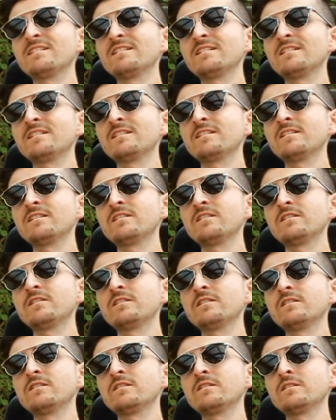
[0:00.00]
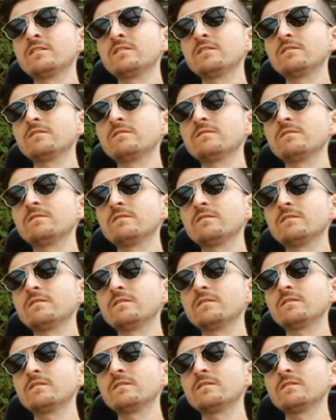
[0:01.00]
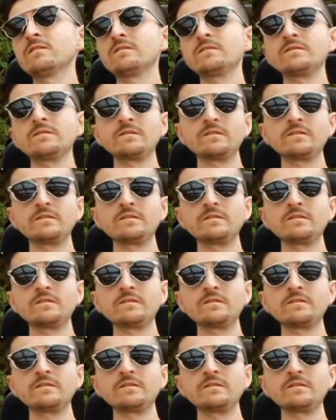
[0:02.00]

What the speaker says: (silence)